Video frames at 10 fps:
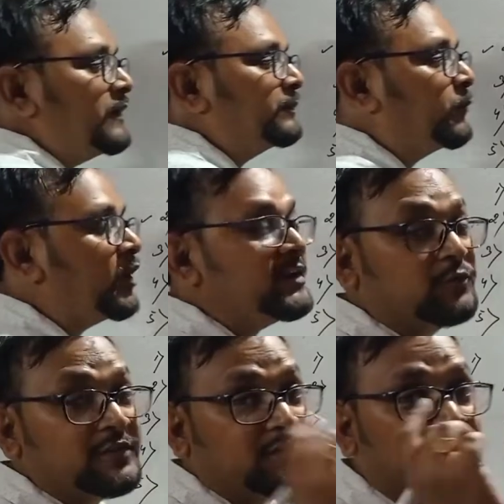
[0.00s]
fifth point,
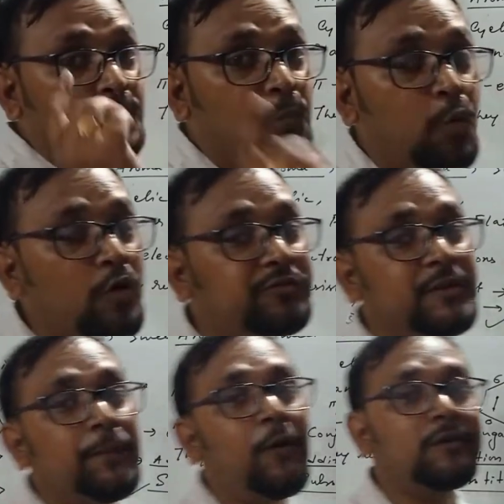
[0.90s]
which is most
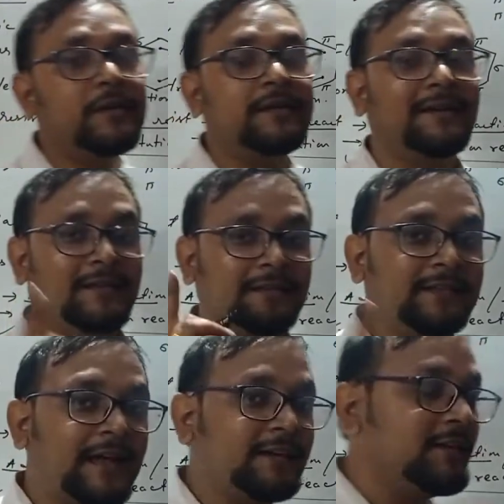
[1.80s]
important, that